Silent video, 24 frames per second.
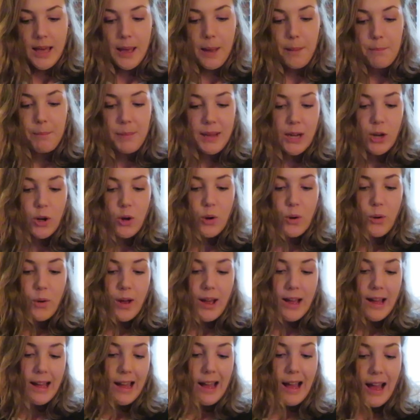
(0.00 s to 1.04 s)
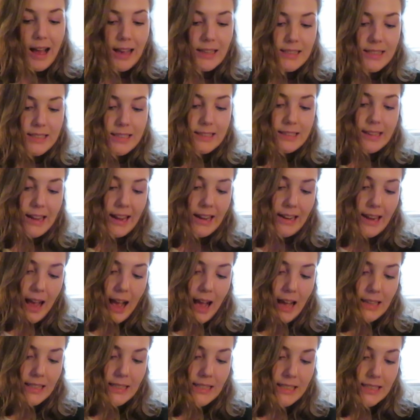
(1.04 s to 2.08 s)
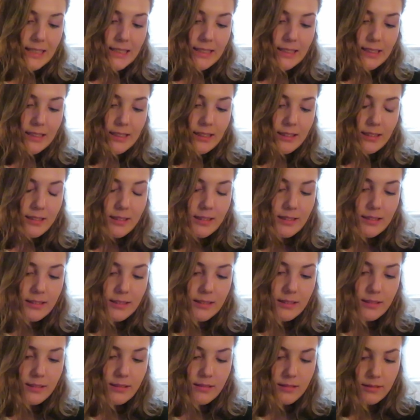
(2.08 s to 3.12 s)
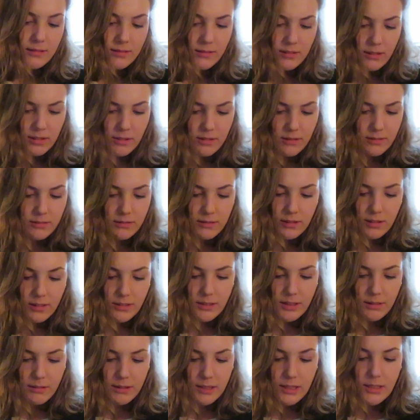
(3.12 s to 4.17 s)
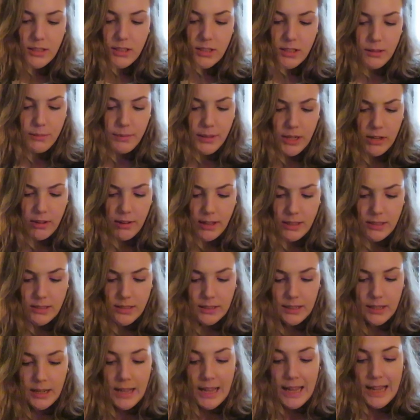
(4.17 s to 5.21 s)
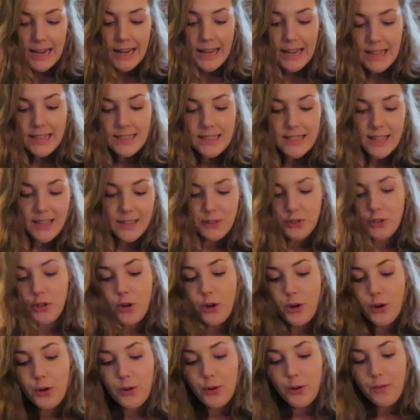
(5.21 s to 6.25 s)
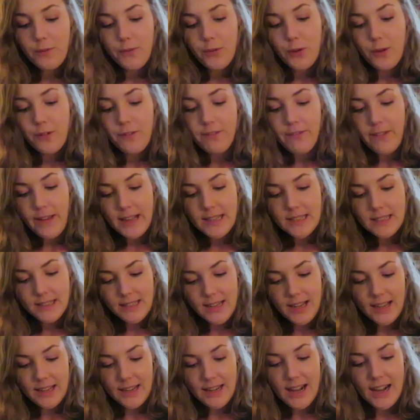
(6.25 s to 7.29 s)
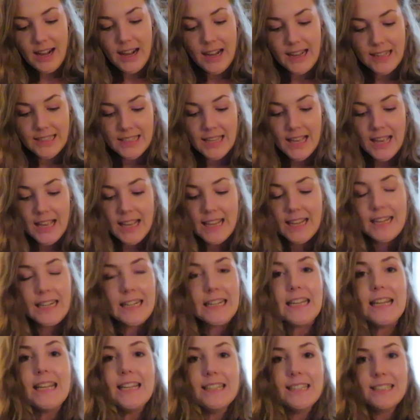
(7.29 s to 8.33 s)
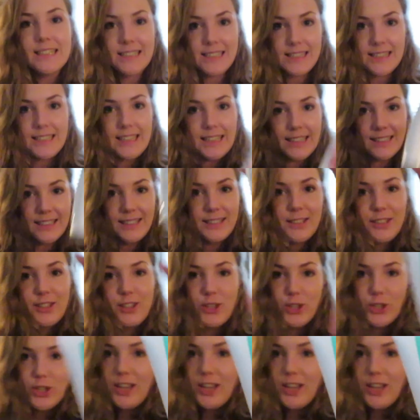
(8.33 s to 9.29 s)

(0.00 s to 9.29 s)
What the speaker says: amino acid and acid. No, not sorry, it's just amino acid. Cleanse and tone for your face, neck, and eyes. Clean skin